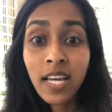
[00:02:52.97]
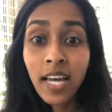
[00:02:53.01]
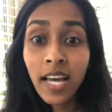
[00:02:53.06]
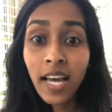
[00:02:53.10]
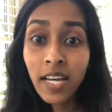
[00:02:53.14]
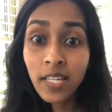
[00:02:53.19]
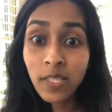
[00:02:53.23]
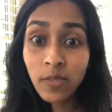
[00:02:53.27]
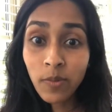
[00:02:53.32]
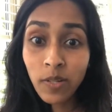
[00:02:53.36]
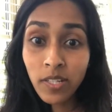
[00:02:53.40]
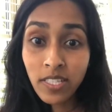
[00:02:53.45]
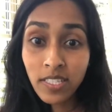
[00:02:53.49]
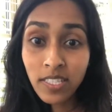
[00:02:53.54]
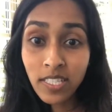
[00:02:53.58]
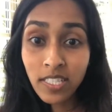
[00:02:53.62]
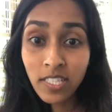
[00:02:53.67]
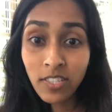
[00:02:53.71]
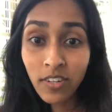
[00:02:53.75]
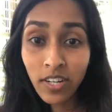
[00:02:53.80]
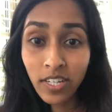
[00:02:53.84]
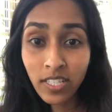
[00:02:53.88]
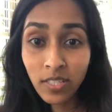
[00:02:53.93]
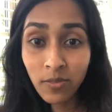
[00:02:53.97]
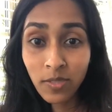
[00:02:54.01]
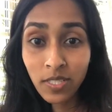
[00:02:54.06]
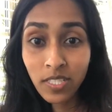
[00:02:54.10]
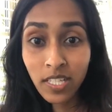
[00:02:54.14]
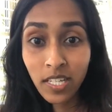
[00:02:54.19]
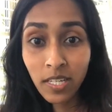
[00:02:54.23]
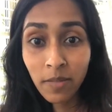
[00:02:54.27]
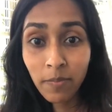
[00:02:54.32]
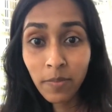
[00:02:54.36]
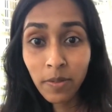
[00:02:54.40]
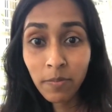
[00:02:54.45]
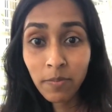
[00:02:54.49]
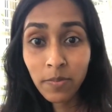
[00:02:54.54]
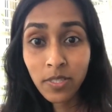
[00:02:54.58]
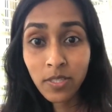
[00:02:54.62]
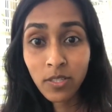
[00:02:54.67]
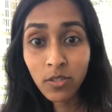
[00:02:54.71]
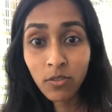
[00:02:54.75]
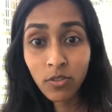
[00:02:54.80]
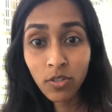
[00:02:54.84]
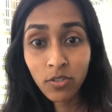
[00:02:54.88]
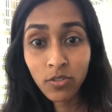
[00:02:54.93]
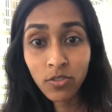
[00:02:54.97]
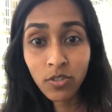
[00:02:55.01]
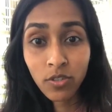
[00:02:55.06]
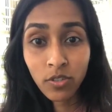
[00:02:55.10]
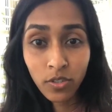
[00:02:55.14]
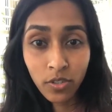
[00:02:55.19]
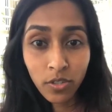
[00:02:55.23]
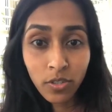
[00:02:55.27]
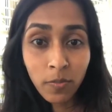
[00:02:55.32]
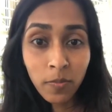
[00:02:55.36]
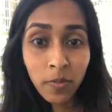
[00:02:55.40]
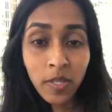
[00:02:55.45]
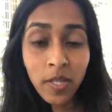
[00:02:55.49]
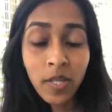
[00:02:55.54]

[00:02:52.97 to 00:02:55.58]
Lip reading: as well as interacting with team members across the globe.